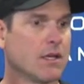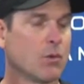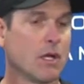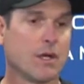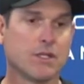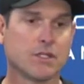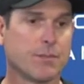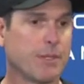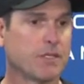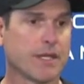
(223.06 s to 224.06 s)
Well, he just
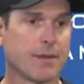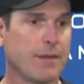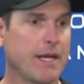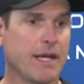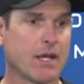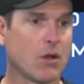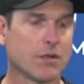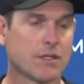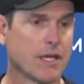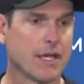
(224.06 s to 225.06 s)
competes like a maniac
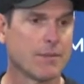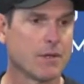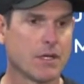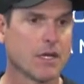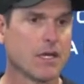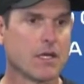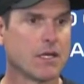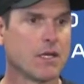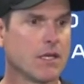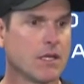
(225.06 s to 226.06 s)
all the time. Uh,
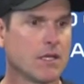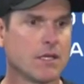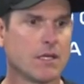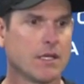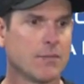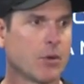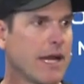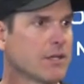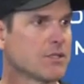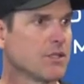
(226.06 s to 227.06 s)
in
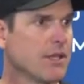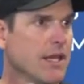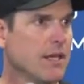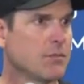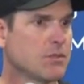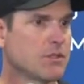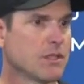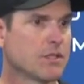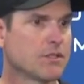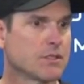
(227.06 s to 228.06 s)
practice, in games,
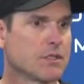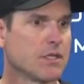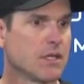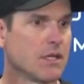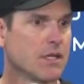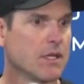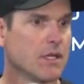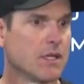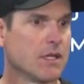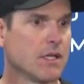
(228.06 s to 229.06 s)
it's
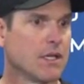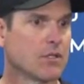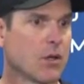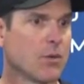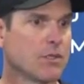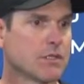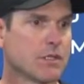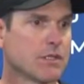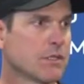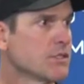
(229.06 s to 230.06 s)
it's always
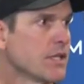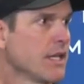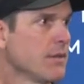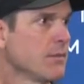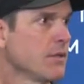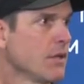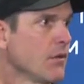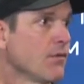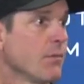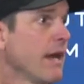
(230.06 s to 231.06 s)
the, the same. You
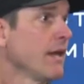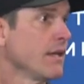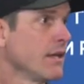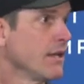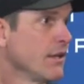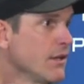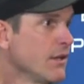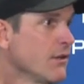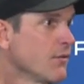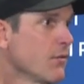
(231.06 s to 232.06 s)
know, from my
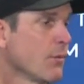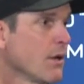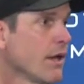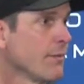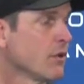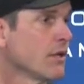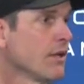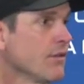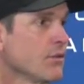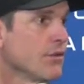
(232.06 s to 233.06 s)
from when I'm
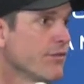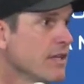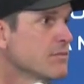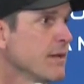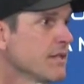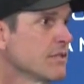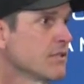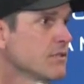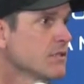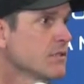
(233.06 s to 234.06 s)
looking in through the face mask,
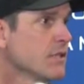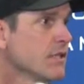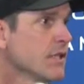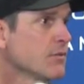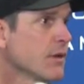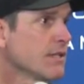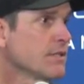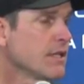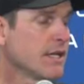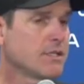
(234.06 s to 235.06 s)
that's that's what
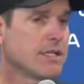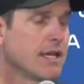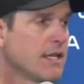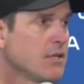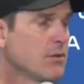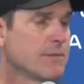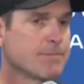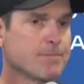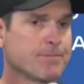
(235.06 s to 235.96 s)
I, I see a guy doing.